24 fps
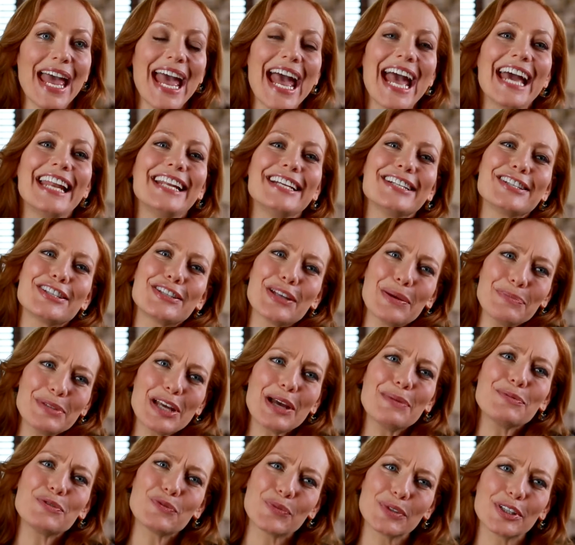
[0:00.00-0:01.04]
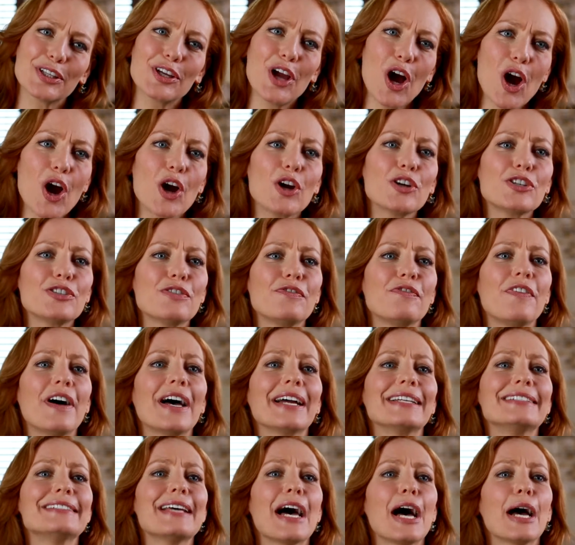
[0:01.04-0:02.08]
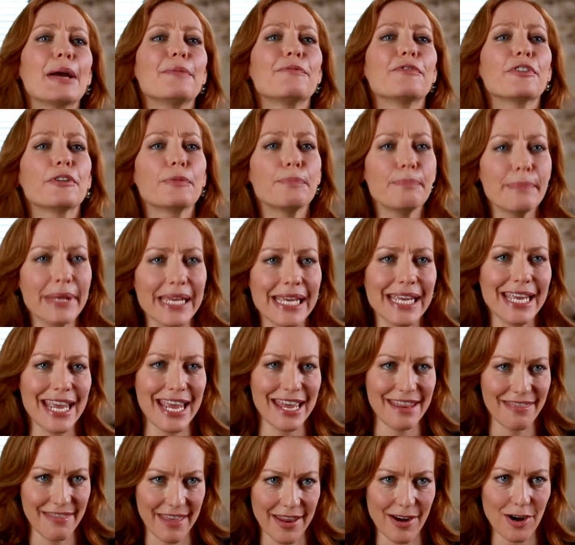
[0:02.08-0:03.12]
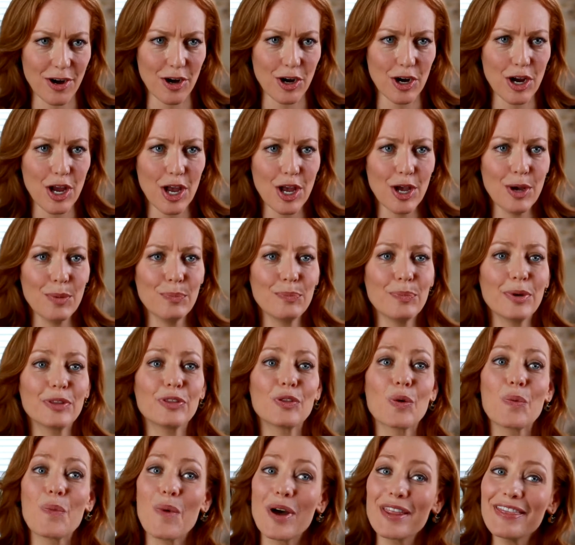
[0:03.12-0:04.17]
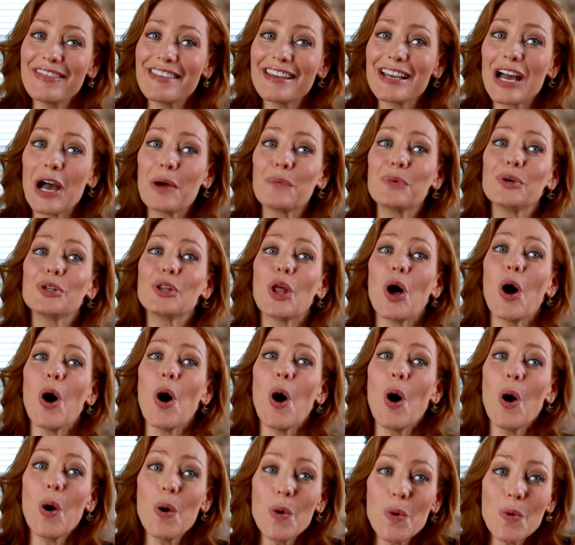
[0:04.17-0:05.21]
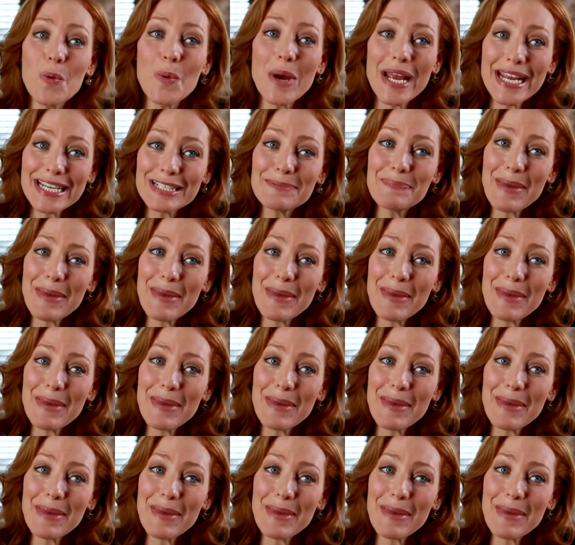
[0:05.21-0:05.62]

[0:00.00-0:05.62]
And it's sometimes really hard to find time for me in there. But the one thing I will always